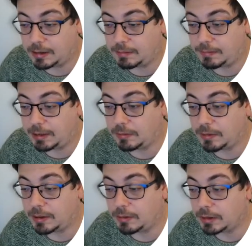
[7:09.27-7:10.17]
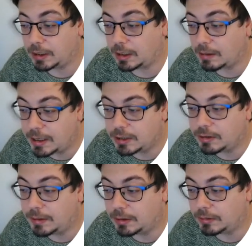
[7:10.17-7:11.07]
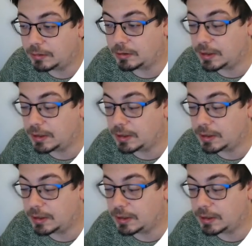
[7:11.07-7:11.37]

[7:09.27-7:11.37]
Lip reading: meaning when you take a measurement on your